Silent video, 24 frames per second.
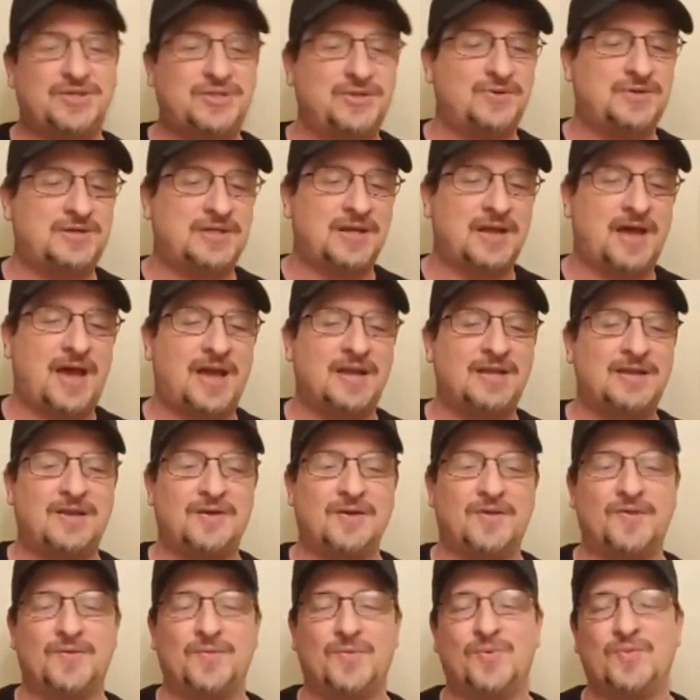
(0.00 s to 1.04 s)
you tonight. You
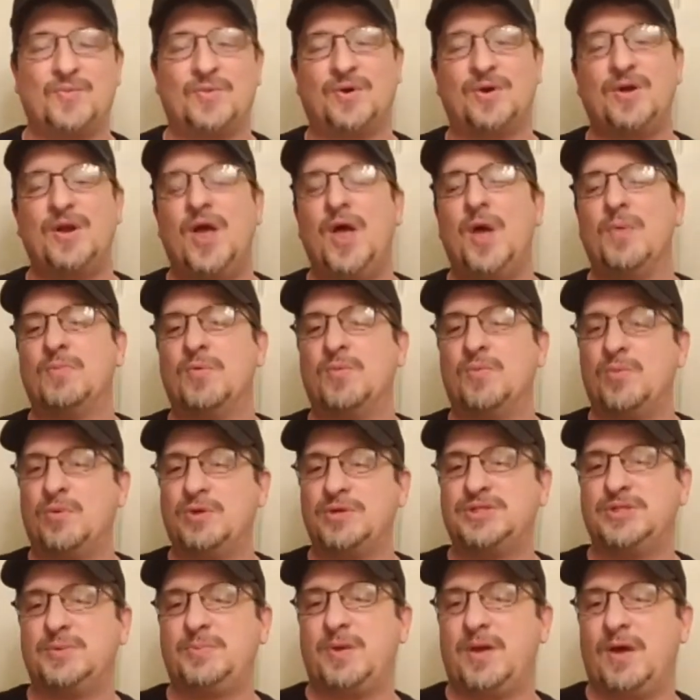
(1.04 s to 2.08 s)
know that when we're when
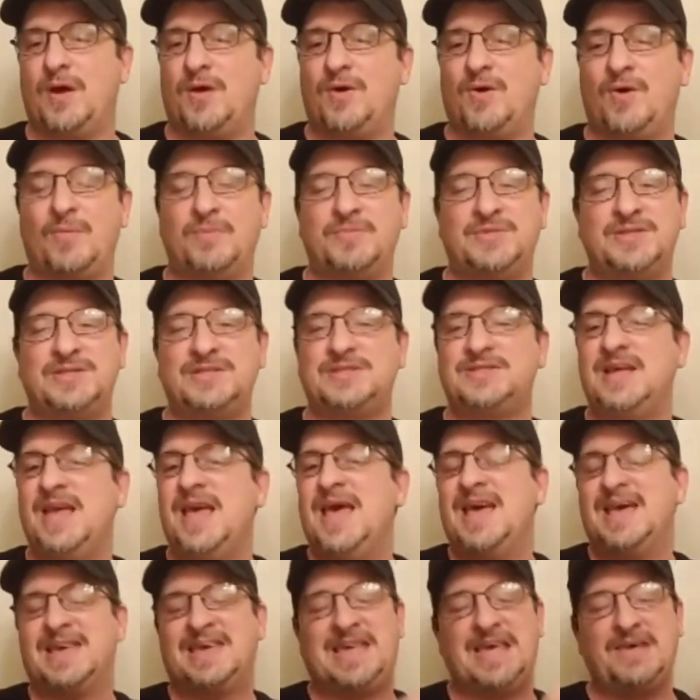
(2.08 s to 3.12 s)
worshiping at home, just
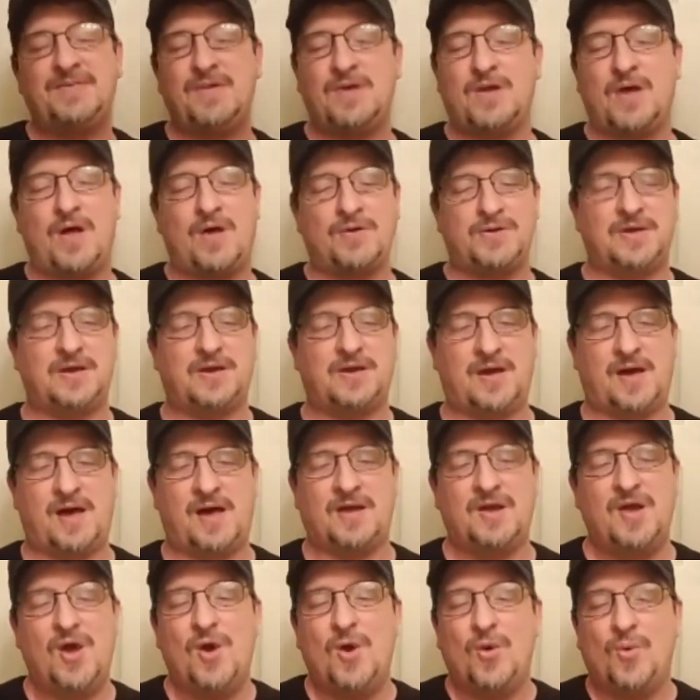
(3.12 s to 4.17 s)
give it all you
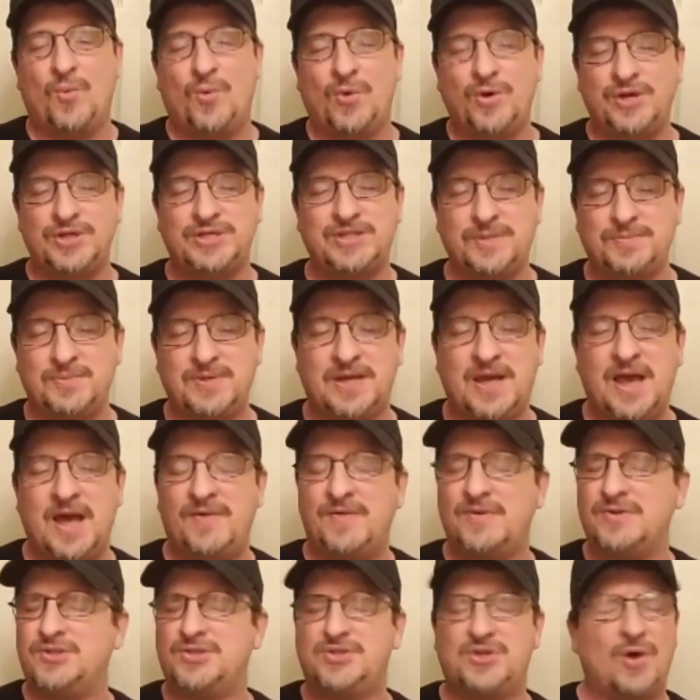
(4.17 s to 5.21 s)
got. Worship
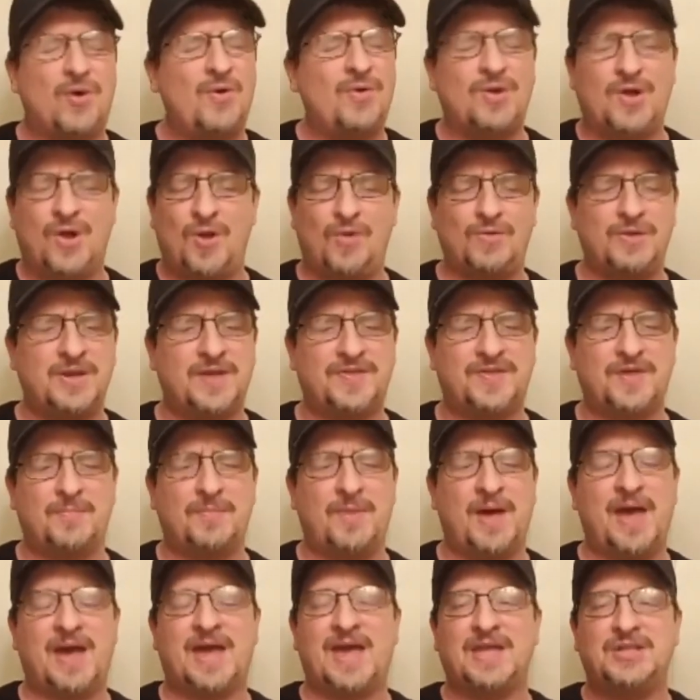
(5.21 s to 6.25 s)
together. Don't hold nothing
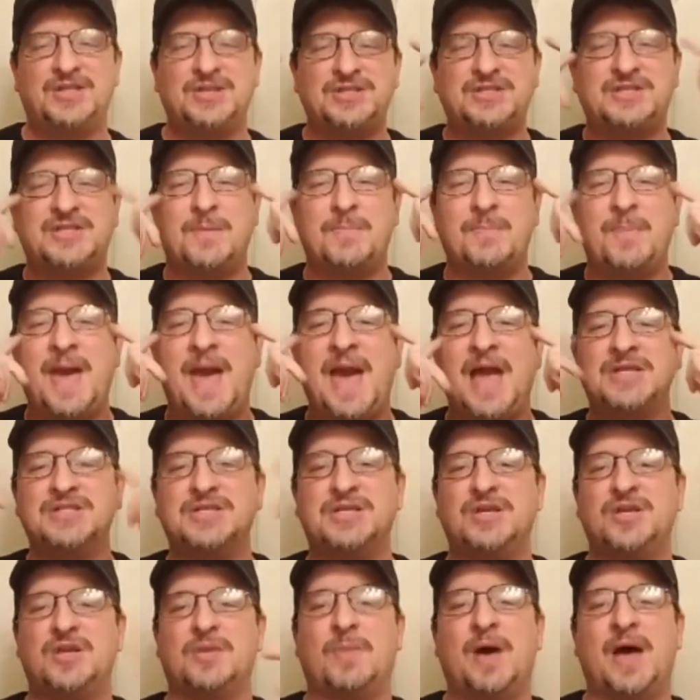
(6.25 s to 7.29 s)
back, and just imagine
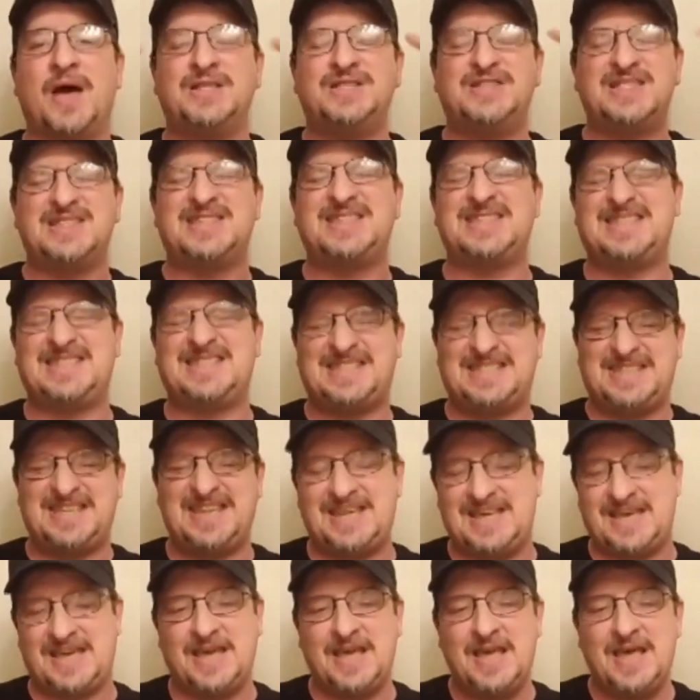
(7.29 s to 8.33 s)
in your mind. Just
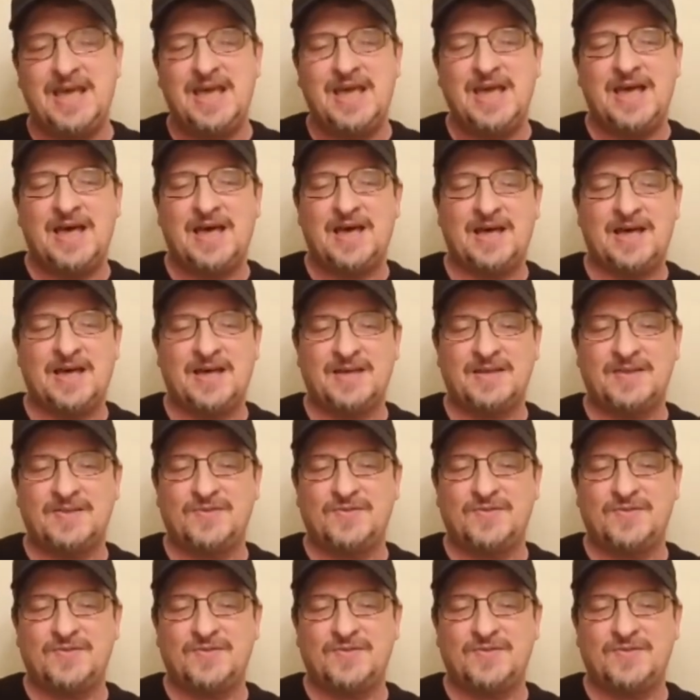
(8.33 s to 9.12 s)
see uh,